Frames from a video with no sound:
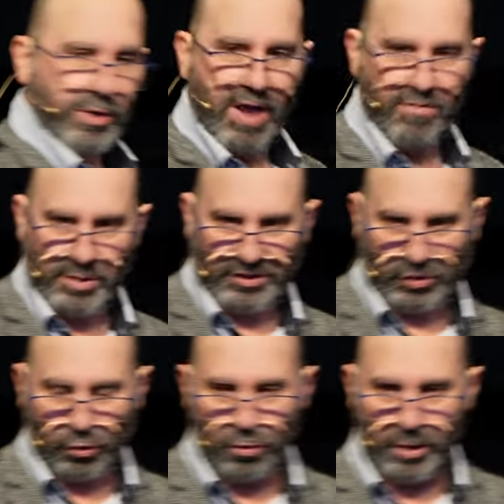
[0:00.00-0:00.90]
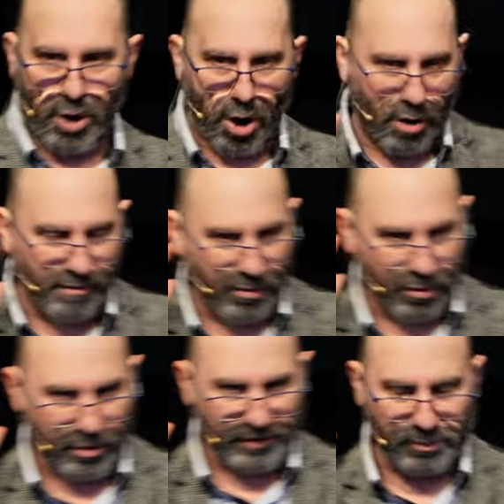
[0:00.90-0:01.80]
a government school, and I
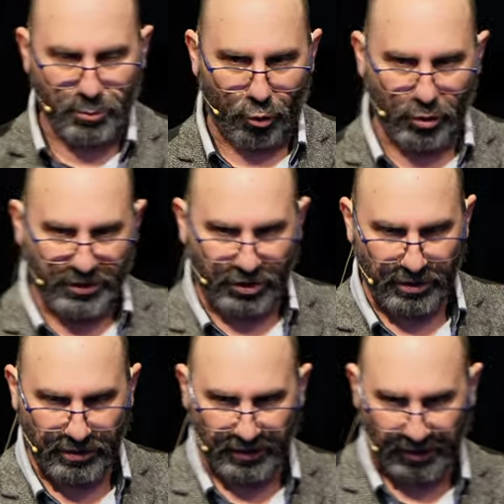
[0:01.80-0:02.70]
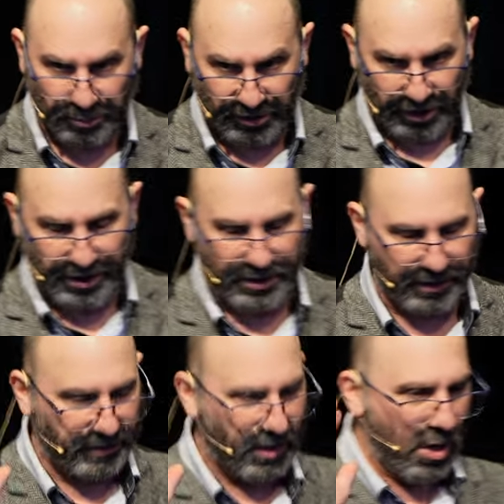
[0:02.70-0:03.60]
overheard some Christians, some
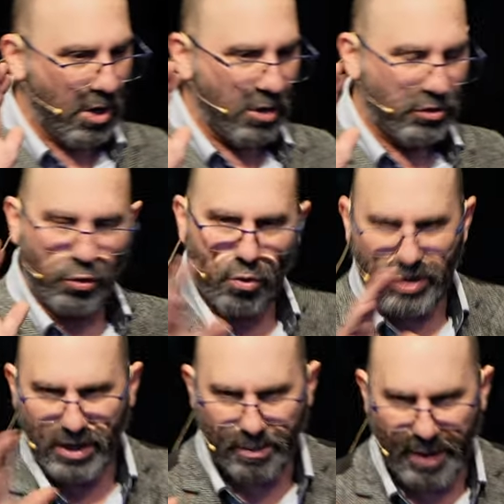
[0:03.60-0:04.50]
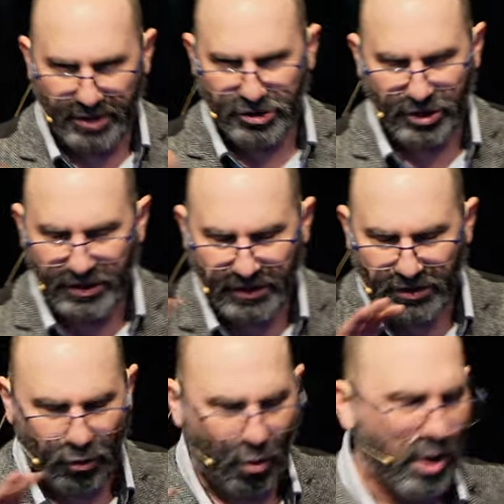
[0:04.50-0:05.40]
seniors, talking about
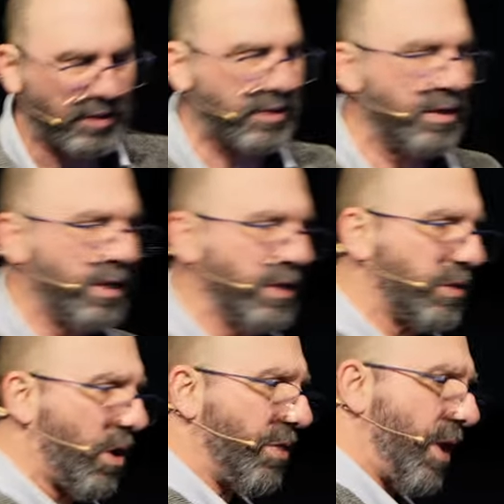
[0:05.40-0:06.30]
Jesus Christ and things like